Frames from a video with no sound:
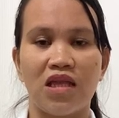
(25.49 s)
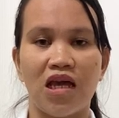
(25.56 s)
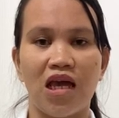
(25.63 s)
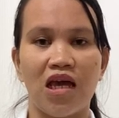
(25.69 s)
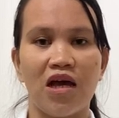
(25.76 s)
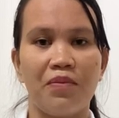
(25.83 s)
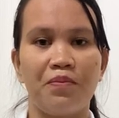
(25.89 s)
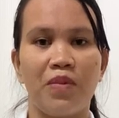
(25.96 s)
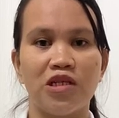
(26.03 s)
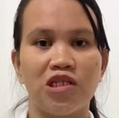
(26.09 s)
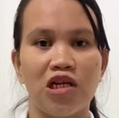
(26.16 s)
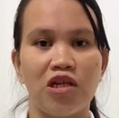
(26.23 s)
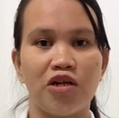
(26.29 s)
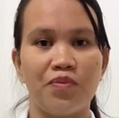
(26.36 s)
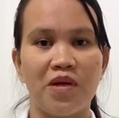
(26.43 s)
Taking up
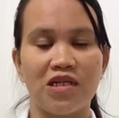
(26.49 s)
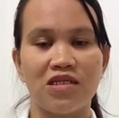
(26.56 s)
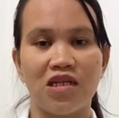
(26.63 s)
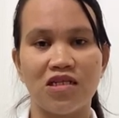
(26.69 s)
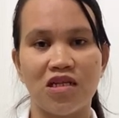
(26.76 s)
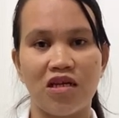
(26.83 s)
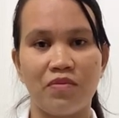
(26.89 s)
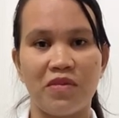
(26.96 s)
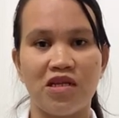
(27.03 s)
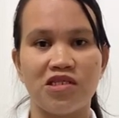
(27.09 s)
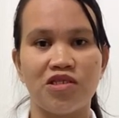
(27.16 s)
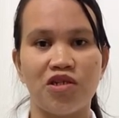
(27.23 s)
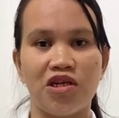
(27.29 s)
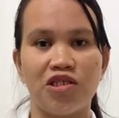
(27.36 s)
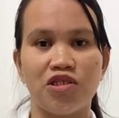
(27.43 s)
Bachelor Business
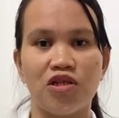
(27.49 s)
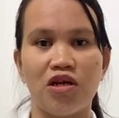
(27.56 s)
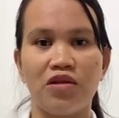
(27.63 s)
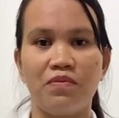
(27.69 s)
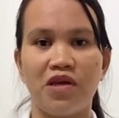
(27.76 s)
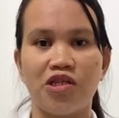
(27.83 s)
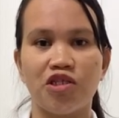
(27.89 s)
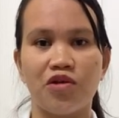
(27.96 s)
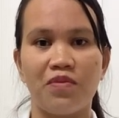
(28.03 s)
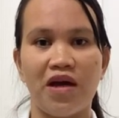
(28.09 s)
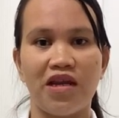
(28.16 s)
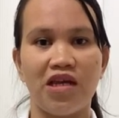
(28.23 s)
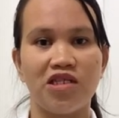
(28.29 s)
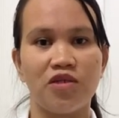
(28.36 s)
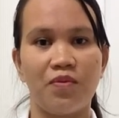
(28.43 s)
Administration, Major
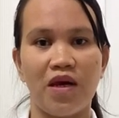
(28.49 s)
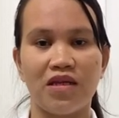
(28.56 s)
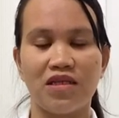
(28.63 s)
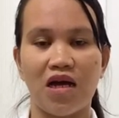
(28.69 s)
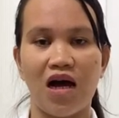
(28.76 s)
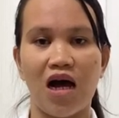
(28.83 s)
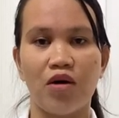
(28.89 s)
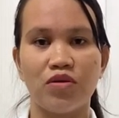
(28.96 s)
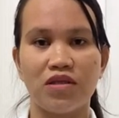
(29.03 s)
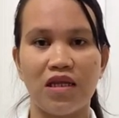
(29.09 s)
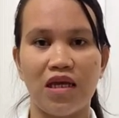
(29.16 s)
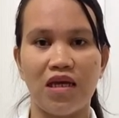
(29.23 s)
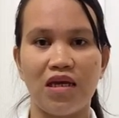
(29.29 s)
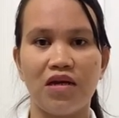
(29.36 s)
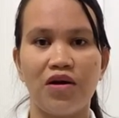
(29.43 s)
Management,
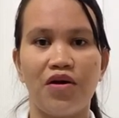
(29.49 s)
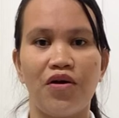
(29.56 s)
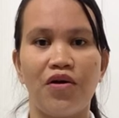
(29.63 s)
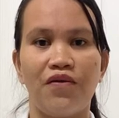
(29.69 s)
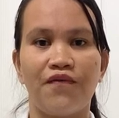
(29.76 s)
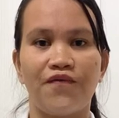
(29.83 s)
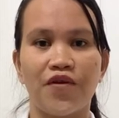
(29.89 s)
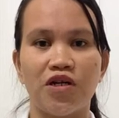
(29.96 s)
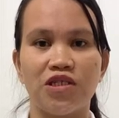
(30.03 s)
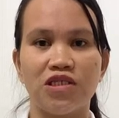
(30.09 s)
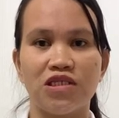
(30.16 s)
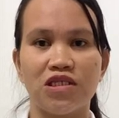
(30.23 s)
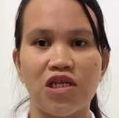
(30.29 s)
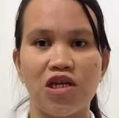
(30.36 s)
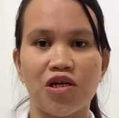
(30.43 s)
Accounting.
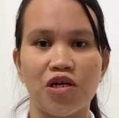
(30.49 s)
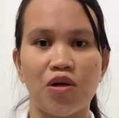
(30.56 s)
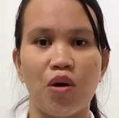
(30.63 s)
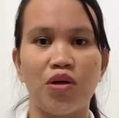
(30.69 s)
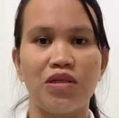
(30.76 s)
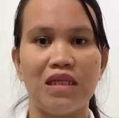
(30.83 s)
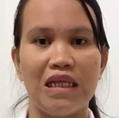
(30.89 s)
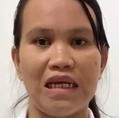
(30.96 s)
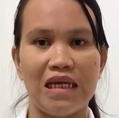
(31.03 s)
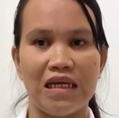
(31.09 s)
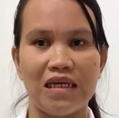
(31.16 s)
First year only.